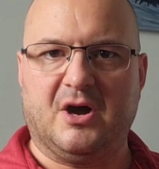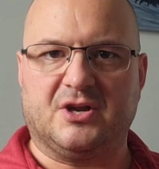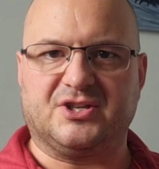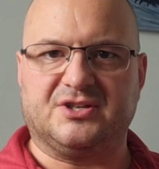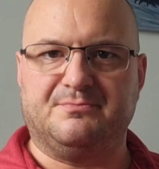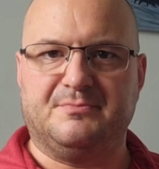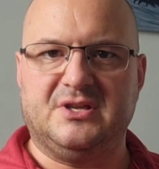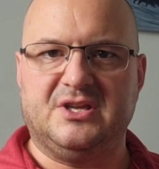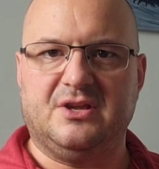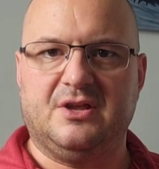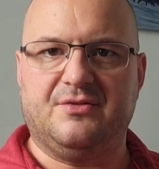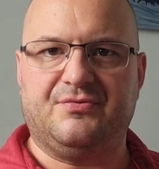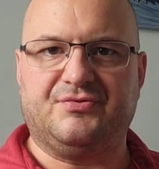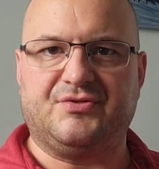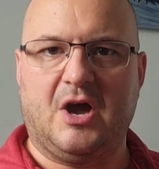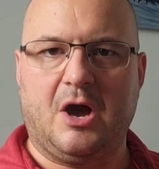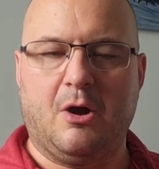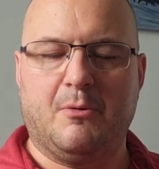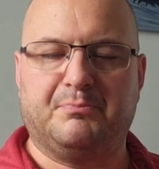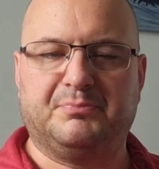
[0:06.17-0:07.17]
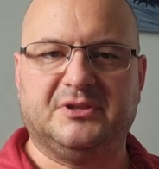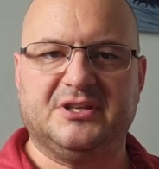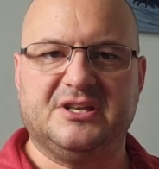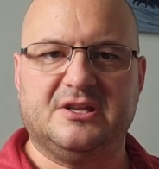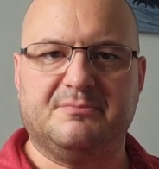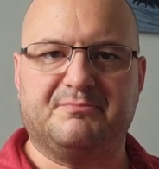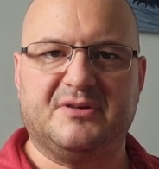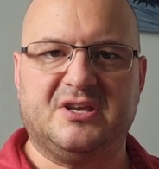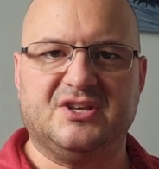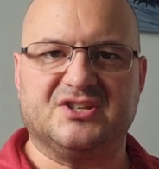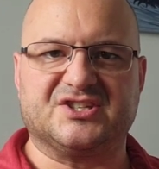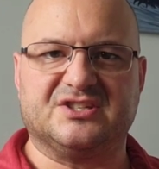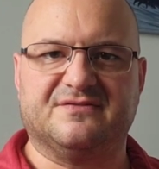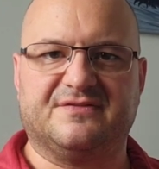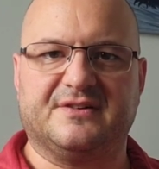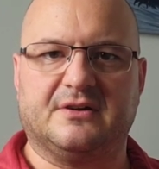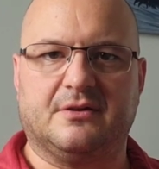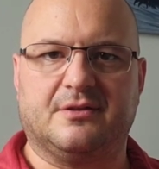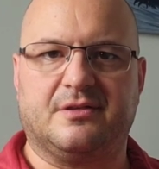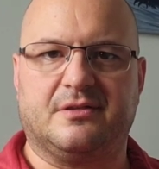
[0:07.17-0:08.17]
pardon me, thou bleeding piece
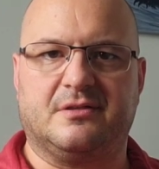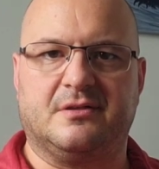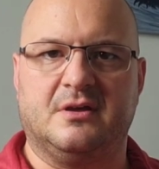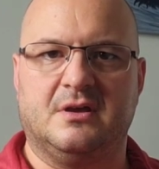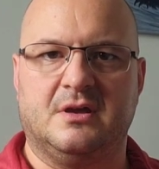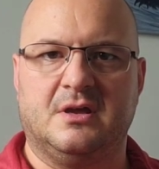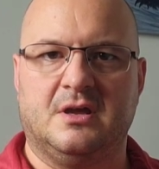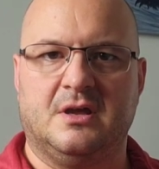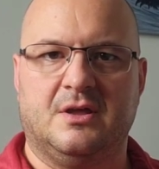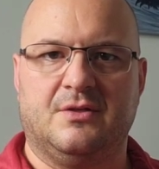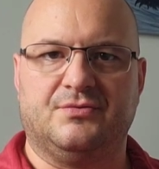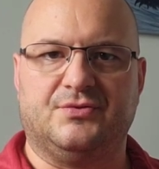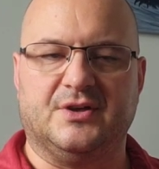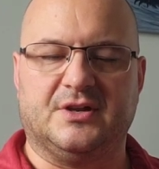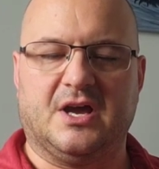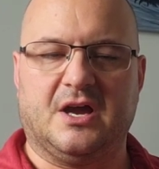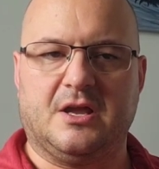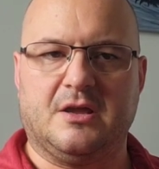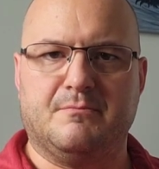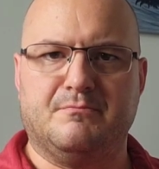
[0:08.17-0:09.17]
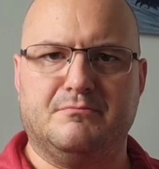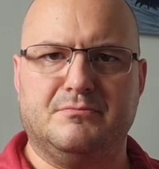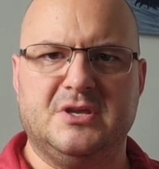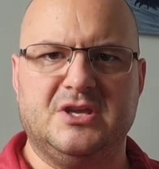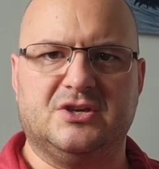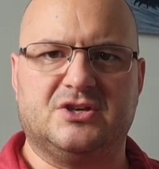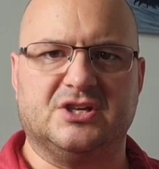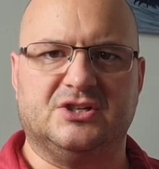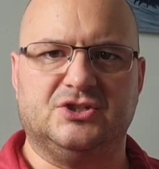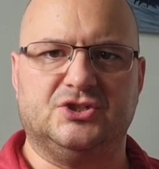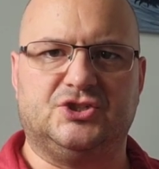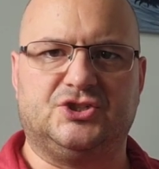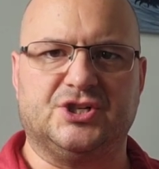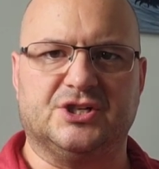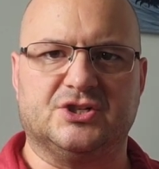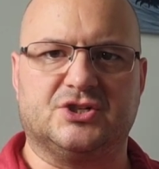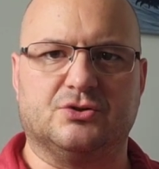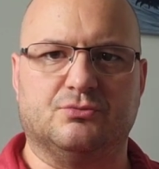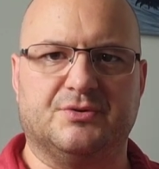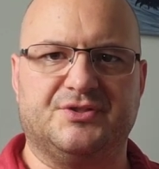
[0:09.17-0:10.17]
of earth, that I am meek and
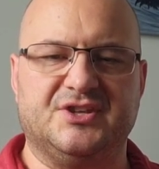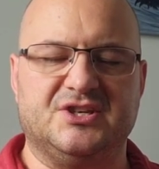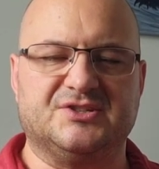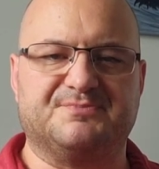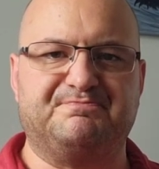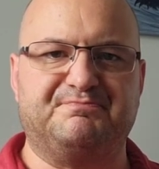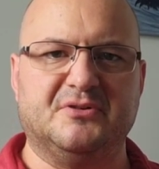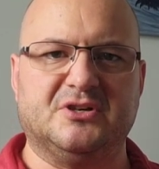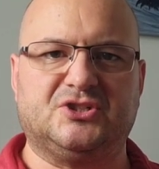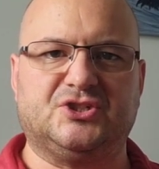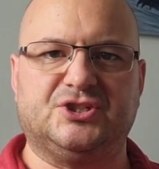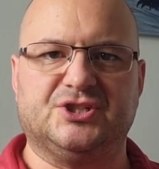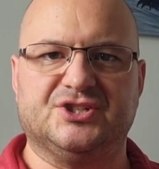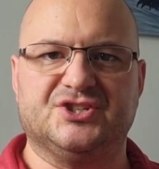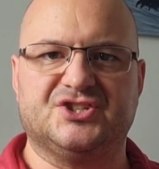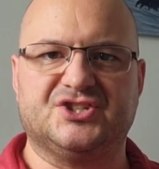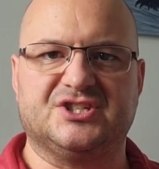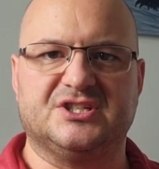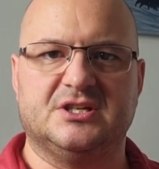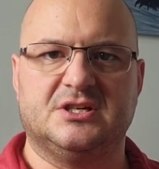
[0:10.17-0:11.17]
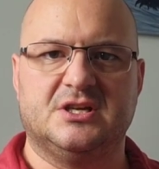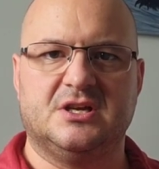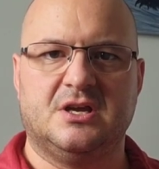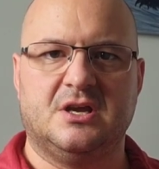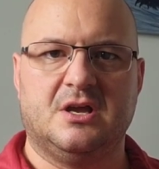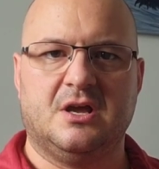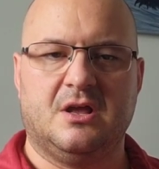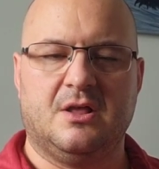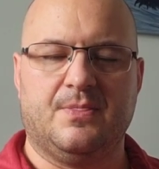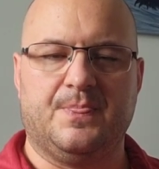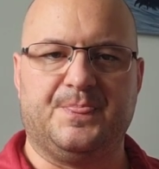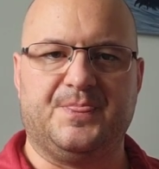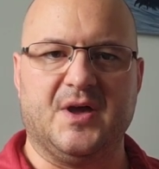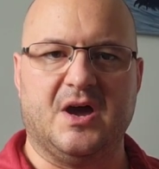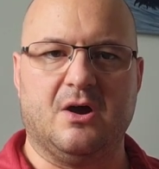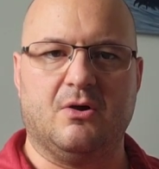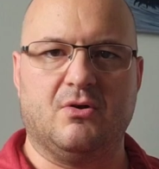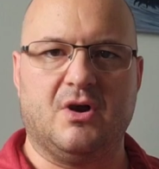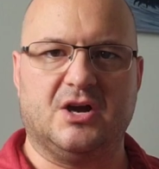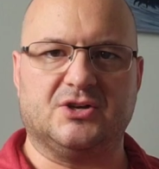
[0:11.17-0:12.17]
gentle with these butchers.
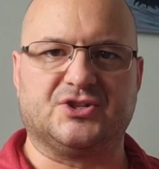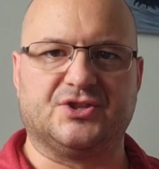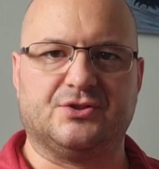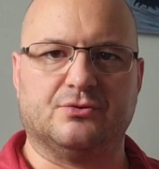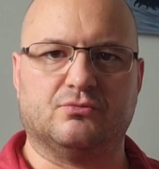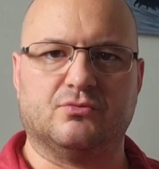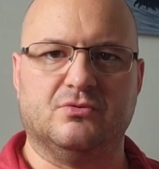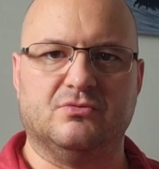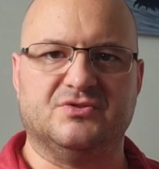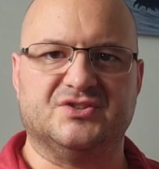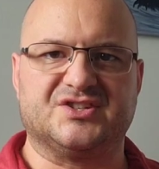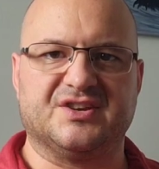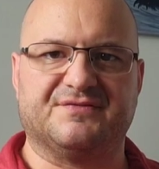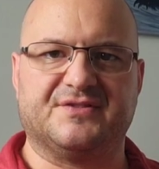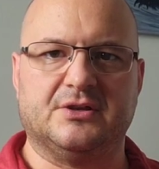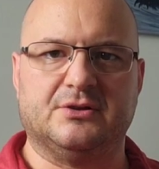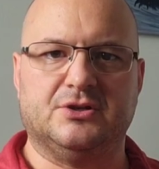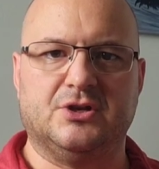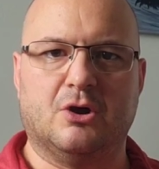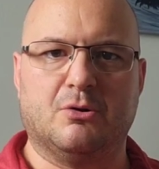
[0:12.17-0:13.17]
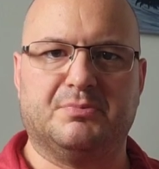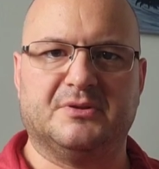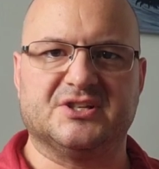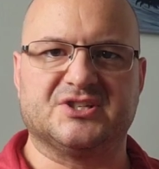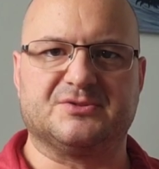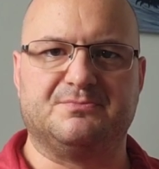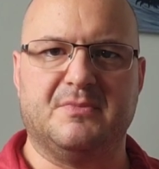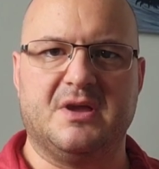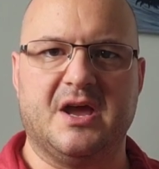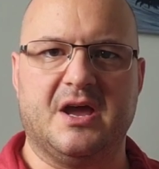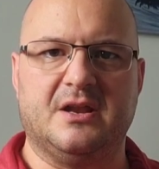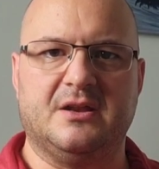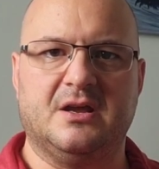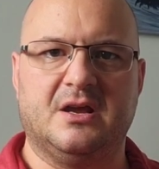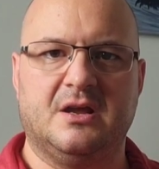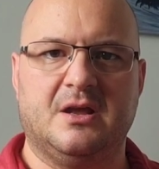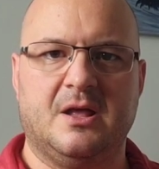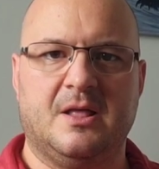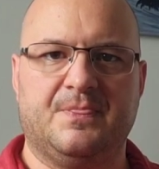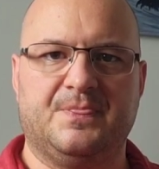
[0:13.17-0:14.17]
Thou art the ruins of the noblest
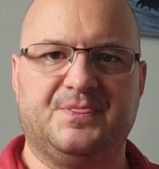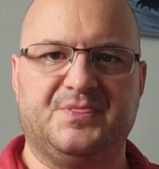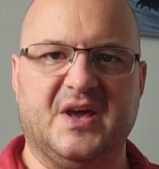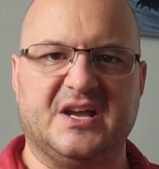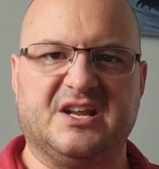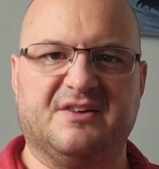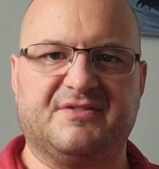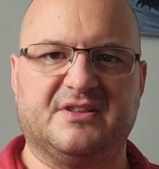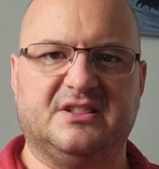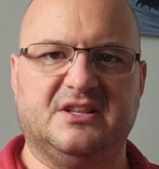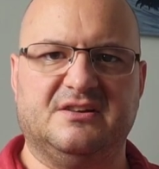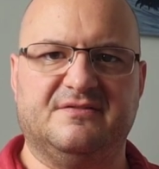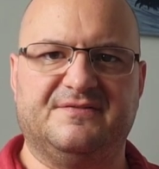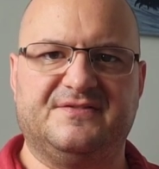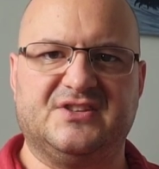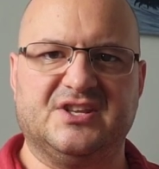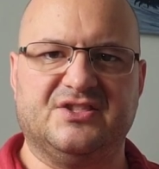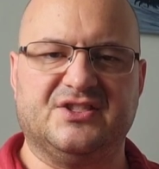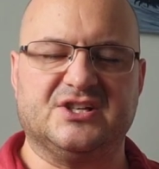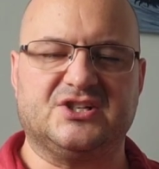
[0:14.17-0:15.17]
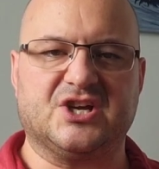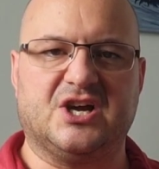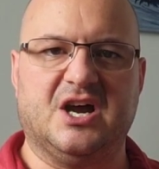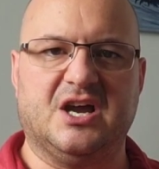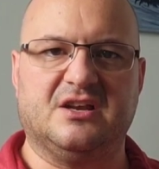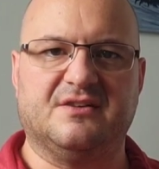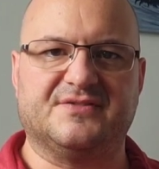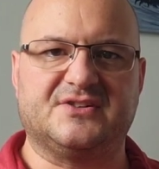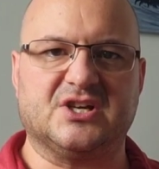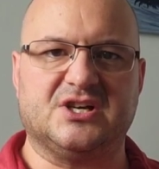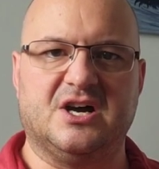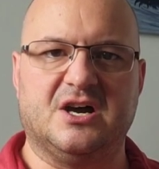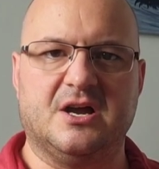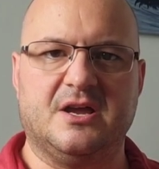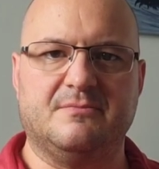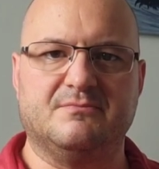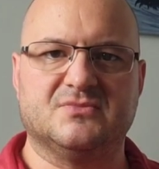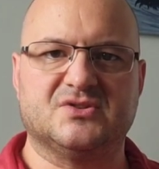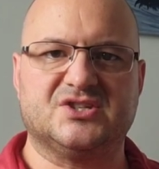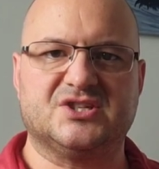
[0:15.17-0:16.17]
man that ever lived in the tide of
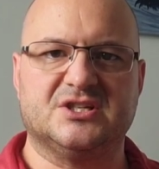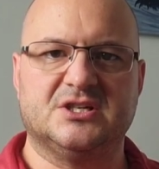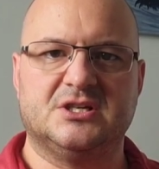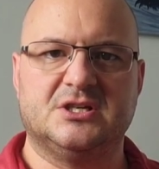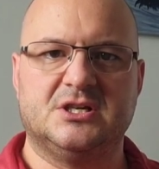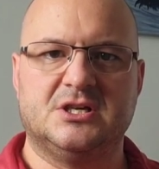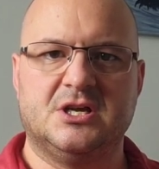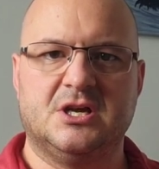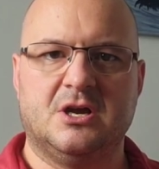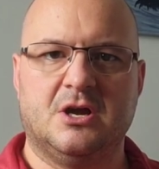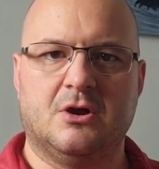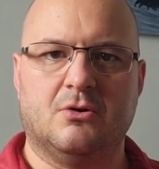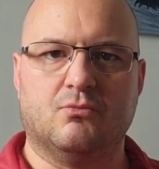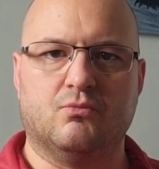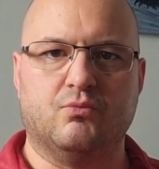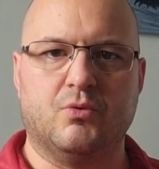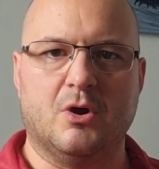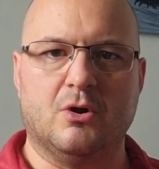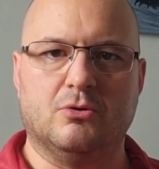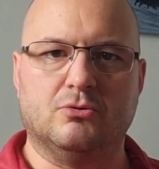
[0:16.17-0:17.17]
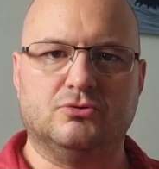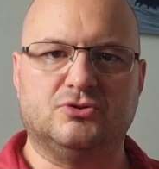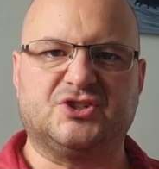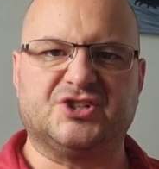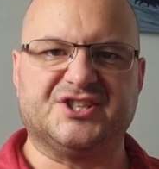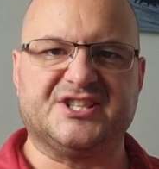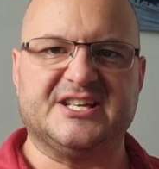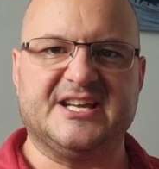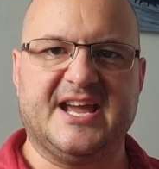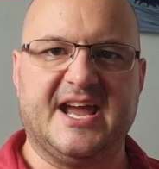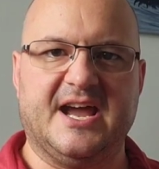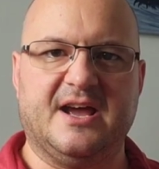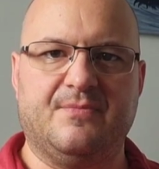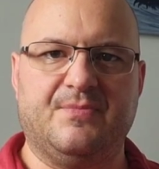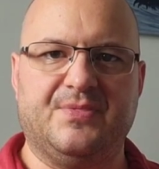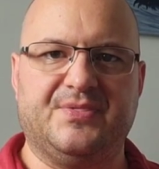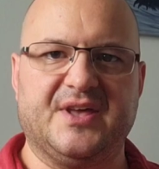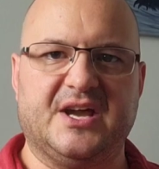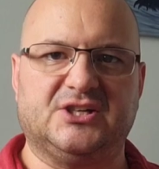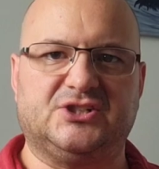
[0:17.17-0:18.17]
times. Woe to the
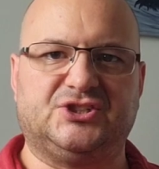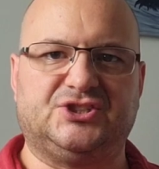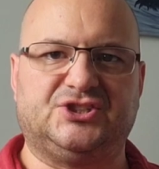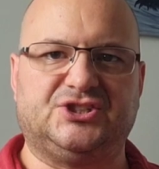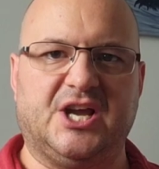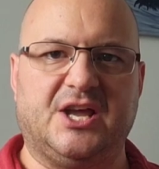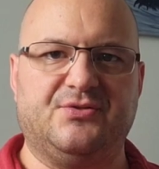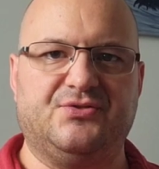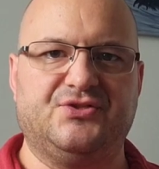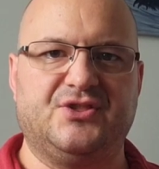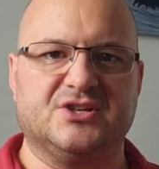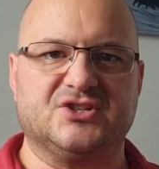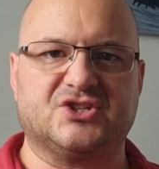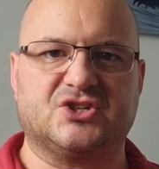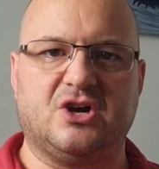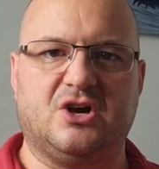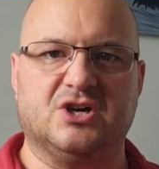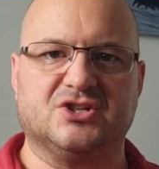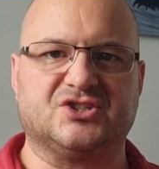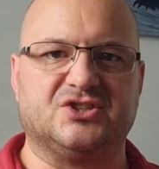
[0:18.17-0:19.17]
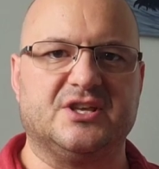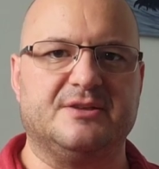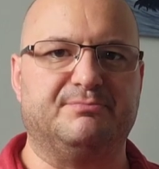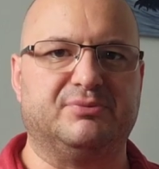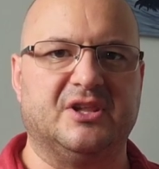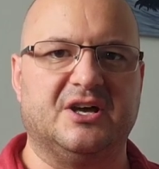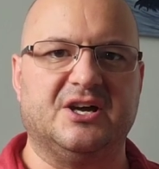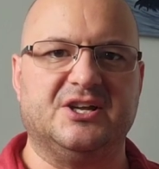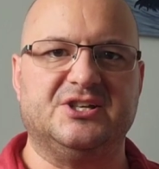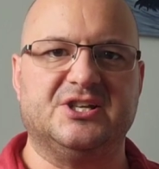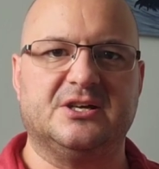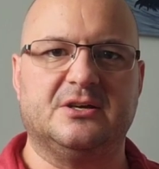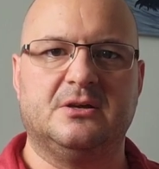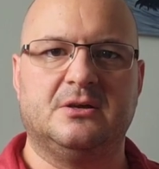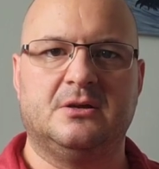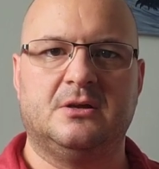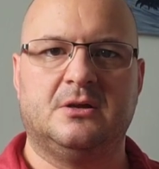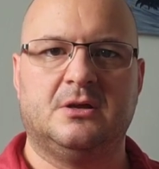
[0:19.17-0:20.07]
hand that shed this costly blood.